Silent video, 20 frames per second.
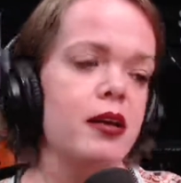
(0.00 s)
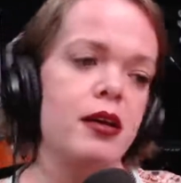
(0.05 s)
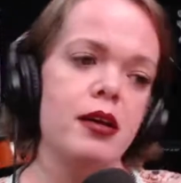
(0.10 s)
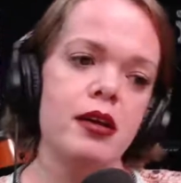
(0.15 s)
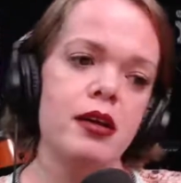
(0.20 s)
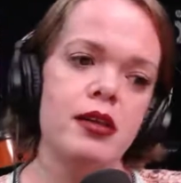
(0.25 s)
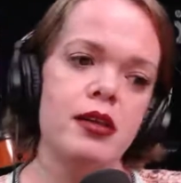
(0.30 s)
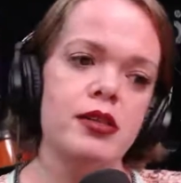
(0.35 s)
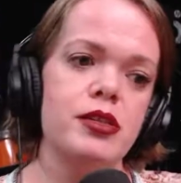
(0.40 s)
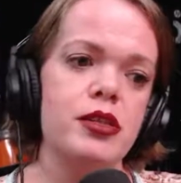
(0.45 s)

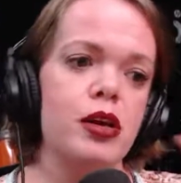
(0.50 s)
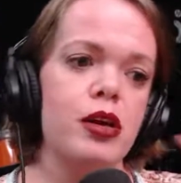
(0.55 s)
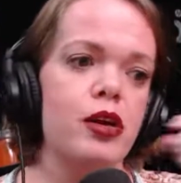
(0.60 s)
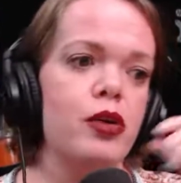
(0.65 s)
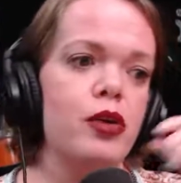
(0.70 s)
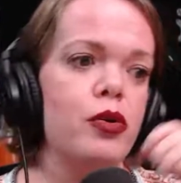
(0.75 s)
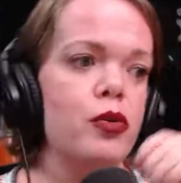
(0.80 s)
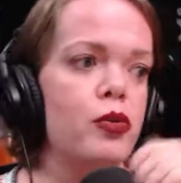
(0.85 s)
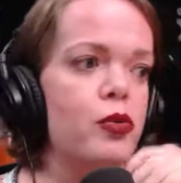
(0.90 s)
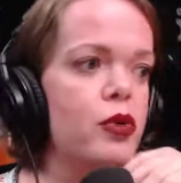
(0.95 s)

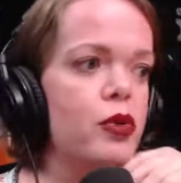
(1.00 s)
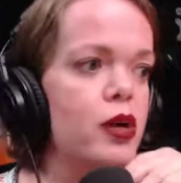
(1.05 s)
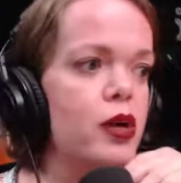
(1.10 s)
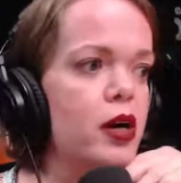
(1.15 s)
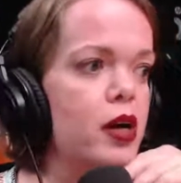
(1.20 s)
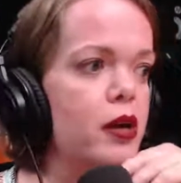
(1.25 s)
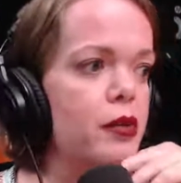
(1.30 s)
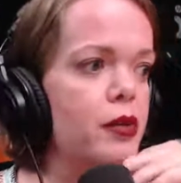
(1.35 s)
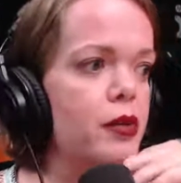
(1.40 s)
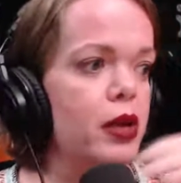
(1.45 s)
So,
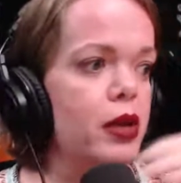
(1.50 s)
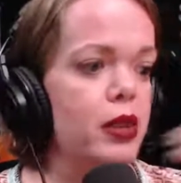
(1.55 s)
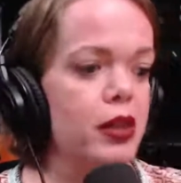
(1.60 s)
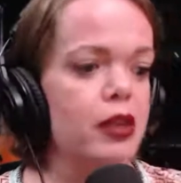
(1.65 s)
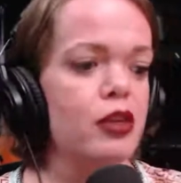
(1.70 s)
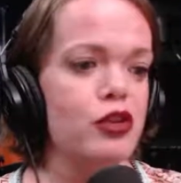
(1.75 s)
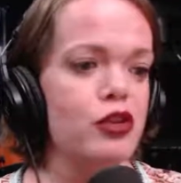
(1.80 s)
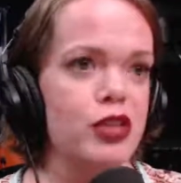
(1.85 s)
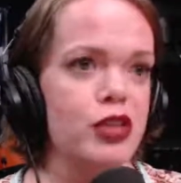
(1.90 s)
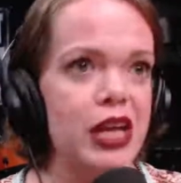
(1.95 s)
and then
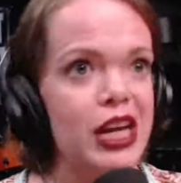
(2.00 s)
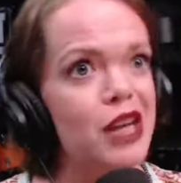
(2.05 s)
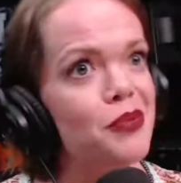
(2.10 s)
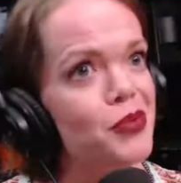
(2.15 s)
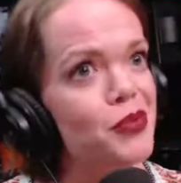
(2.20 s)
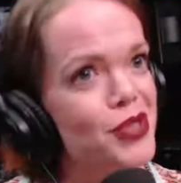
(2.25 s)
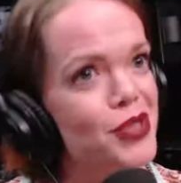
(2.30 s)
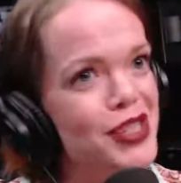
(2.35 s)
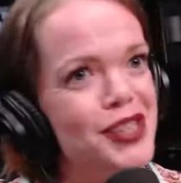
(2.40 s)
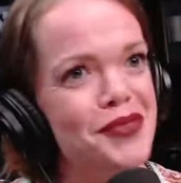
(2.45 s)
there's
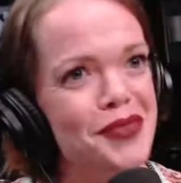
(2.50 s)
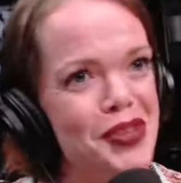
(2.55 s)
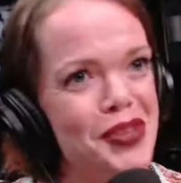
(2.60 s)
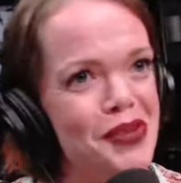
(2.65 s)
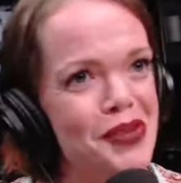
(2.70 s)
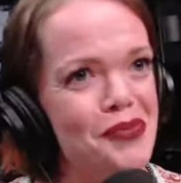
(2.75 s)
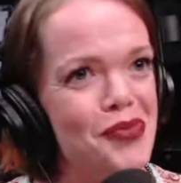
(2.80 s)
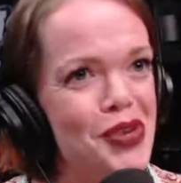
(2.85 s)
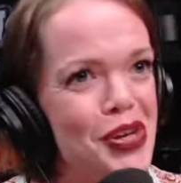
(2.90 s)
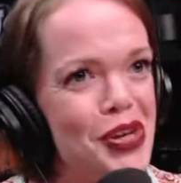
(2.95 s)
80% of
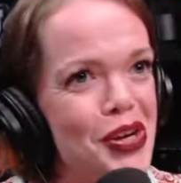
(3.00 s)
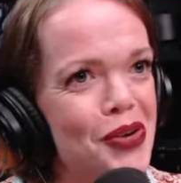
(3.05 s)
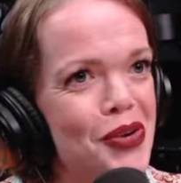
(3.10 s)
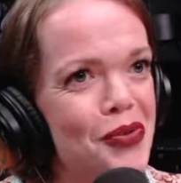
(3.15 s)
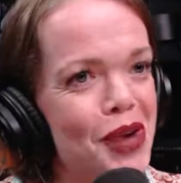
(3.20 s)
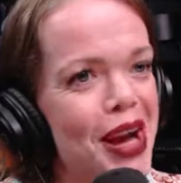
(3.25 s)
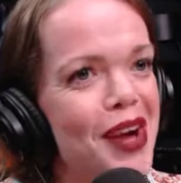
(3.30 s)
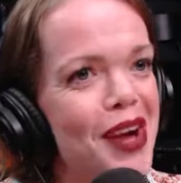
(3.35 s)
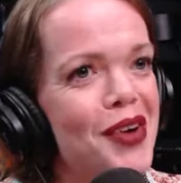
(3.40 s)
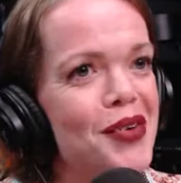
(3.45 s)
them running
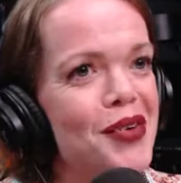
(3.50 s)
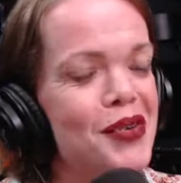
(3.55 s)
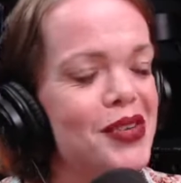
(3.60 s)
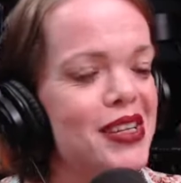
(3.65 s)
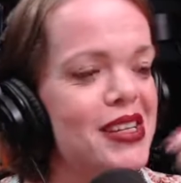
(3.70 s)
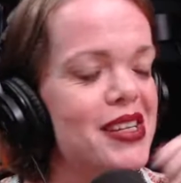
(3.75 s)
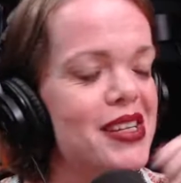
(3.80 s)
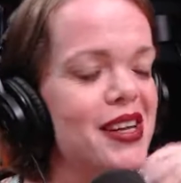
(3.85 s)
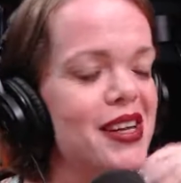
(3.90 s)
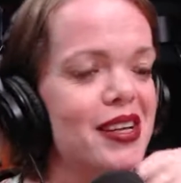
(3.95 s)
around.
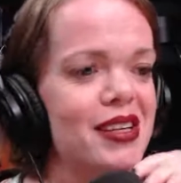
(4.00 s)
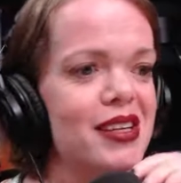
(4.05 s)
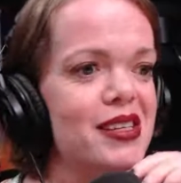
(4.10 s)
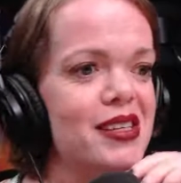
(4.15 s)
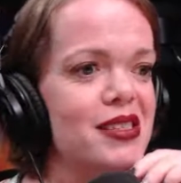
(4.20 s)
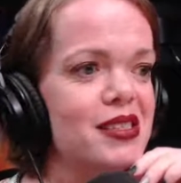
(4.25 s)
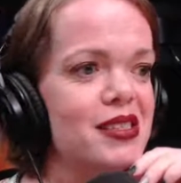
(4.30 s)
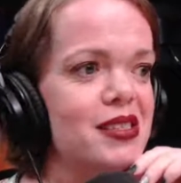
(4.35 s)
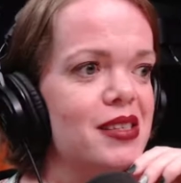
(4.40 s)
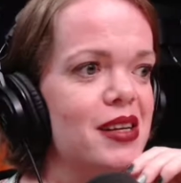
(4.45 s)

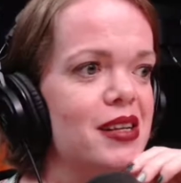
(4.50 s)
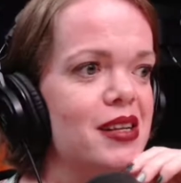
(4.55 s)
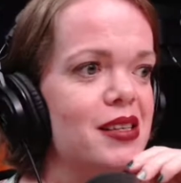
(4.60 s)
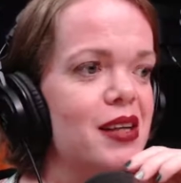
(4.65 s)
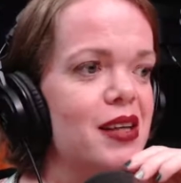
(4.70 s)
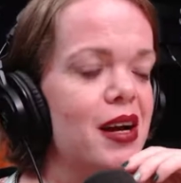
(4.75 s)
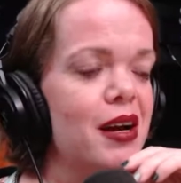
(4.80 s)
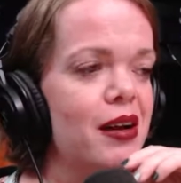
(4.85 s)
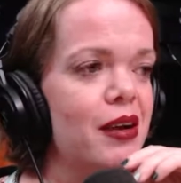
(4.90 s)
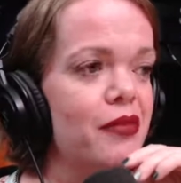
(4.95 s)

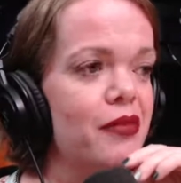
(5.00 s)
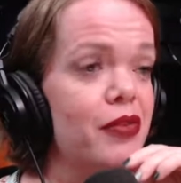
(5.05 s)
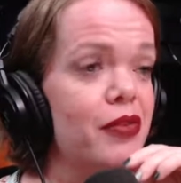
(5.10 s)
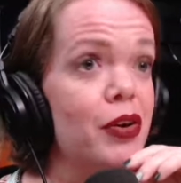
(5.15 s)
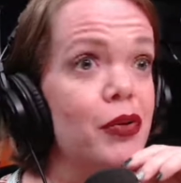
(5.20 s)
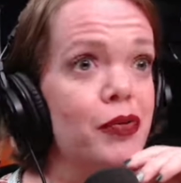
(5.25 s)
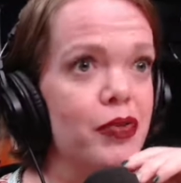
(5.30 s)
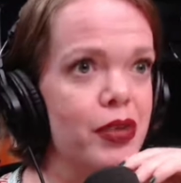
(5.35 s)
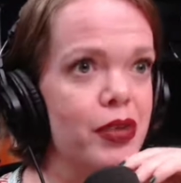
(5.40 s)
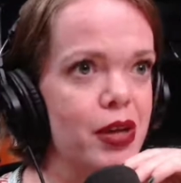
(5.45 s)
I feel
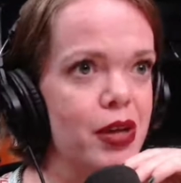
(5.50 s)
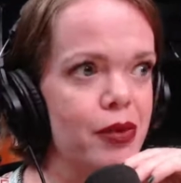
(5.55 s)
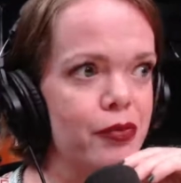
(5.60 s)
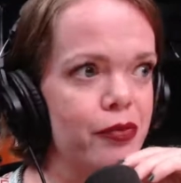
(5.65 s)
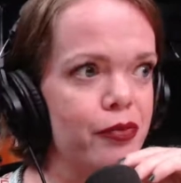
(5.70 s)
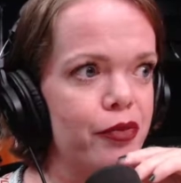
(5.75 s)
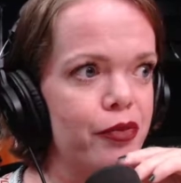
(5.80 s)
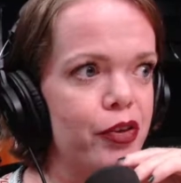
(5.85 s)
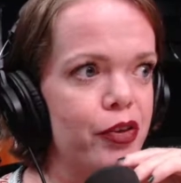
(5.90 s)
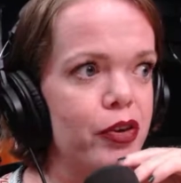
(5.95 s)
for them
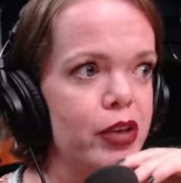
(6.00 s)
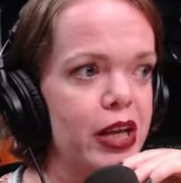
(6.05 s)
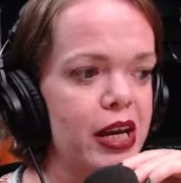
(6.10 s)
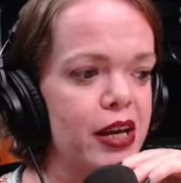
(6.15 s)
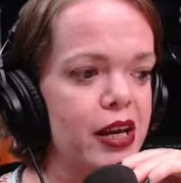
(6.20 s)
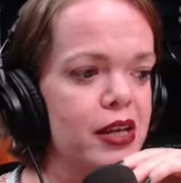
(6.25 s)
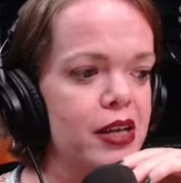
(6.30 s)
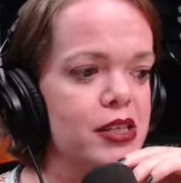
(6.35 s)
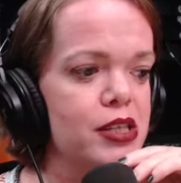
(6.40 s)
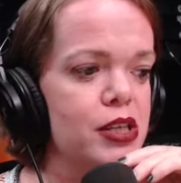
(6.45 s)
fully.
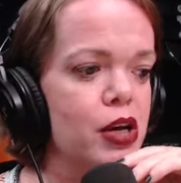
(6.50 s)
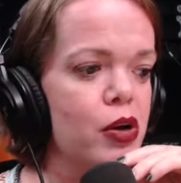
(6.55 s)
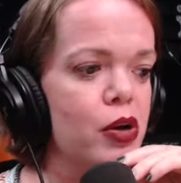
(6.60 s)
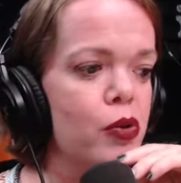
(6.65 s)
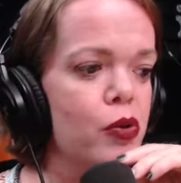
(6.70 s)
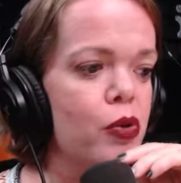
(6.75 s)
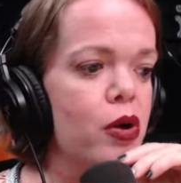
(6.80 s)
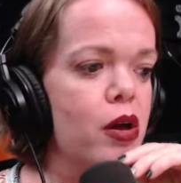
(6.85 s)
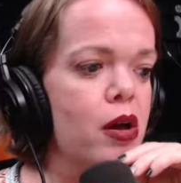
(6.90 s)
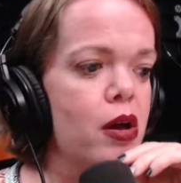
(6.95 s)
And
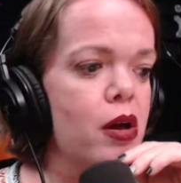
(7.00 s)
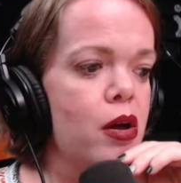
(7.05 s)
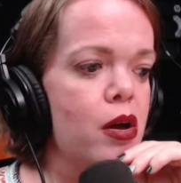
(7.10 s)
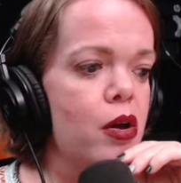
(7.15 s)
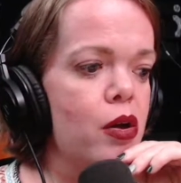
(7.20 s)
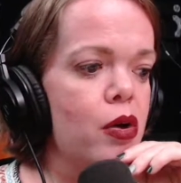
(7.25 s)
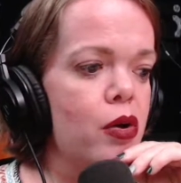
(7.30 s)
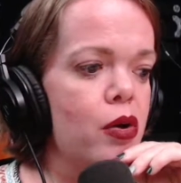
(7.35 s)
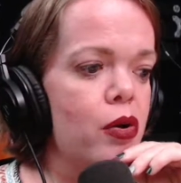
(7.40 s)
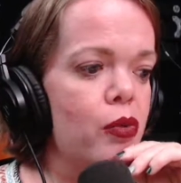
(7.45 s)
so
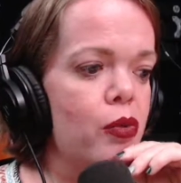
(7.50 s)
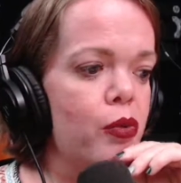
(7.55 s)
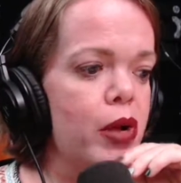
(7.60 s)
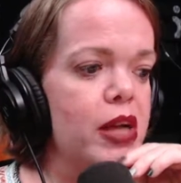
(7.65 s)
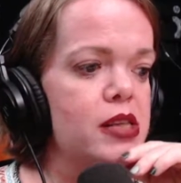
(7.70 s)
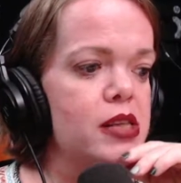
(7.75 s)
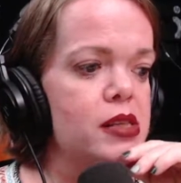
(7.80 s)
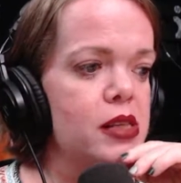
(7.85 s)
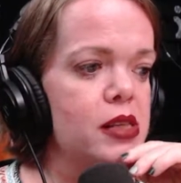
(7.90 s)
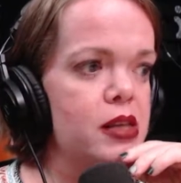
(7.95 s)

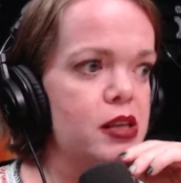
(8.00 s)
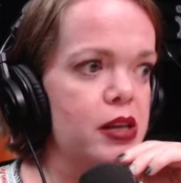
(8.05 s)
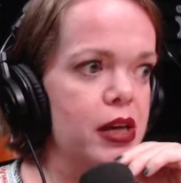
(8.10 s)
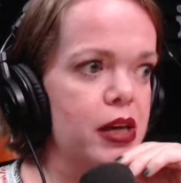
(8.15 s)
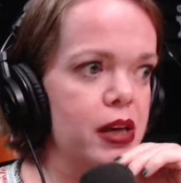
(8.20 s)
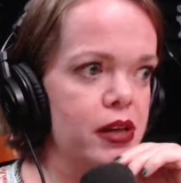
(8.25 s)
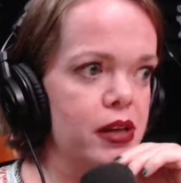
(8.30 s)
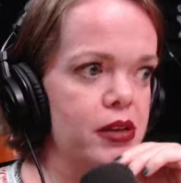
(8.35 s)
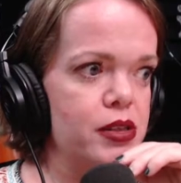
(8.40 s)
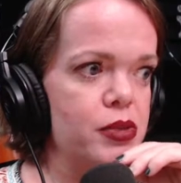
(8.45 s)
raising
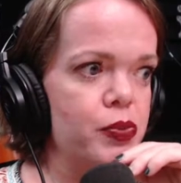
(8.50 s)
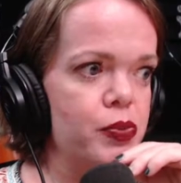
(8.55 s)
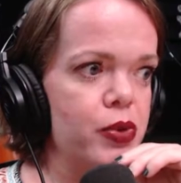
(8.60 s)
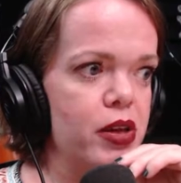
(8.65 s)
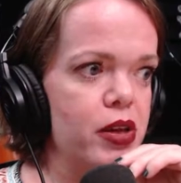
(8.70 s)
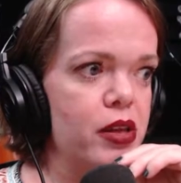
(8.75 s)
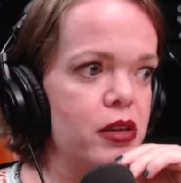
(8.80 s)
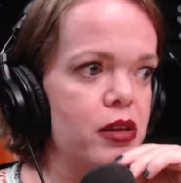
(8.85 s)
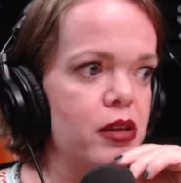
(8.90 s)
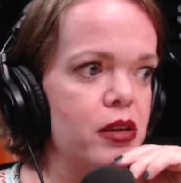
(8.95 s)
kids
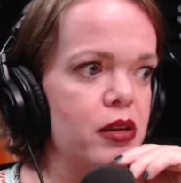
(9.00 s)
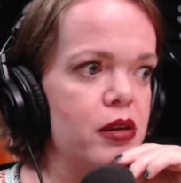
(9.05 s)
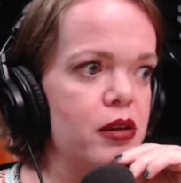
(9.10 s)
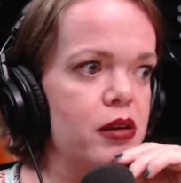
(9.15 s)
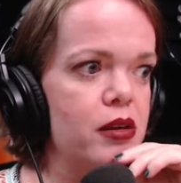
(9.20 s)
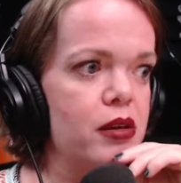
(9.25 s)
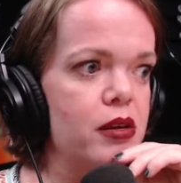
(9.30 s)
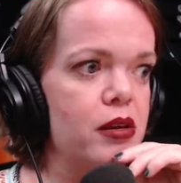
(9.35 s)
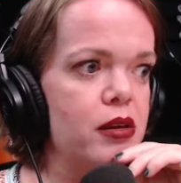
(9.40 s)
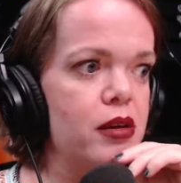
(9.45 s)
with
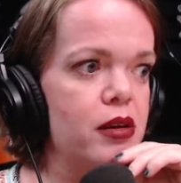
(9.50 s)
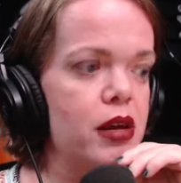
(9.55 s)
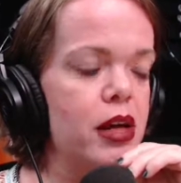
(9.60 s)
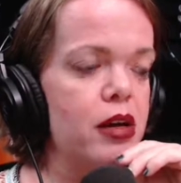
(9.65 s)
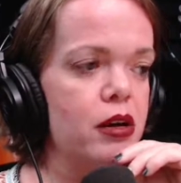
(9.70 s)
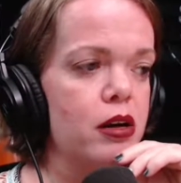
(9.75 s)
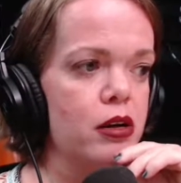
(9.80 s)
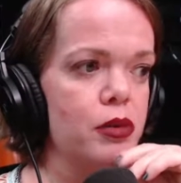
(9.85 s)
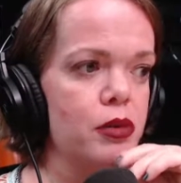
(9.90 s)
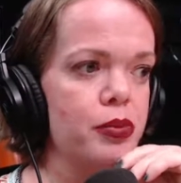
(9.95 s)

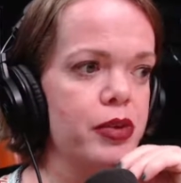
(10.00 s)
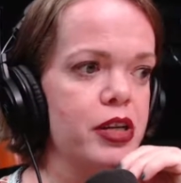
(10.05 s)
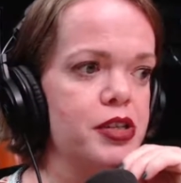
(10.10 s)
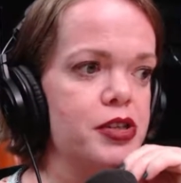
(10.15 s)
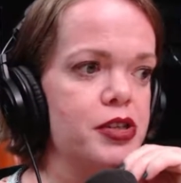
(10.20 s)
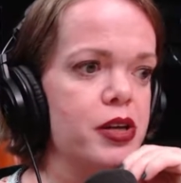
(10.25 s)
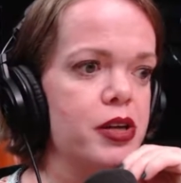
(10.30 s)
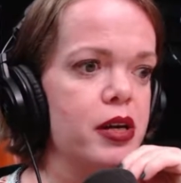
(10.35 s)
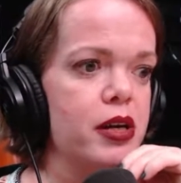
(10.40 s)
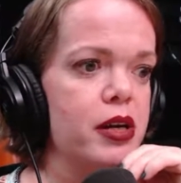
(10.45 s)

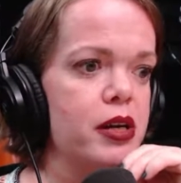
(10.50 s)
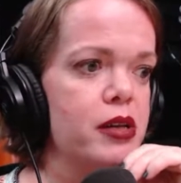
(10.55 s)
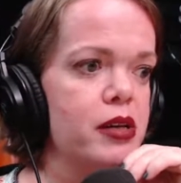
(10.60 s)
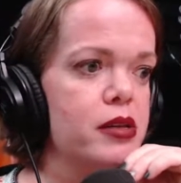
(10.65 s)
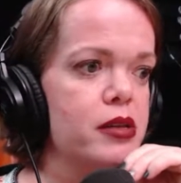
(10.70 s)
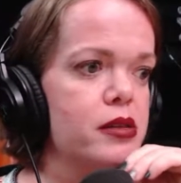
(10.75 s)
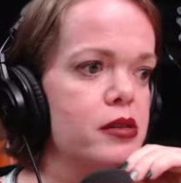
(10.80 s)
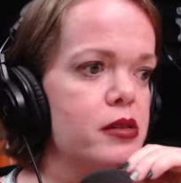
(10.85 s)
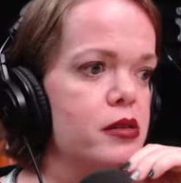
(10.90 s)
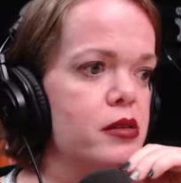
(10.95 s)
achondroplasia
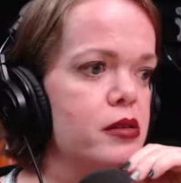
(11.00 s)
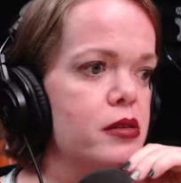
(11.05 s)
is,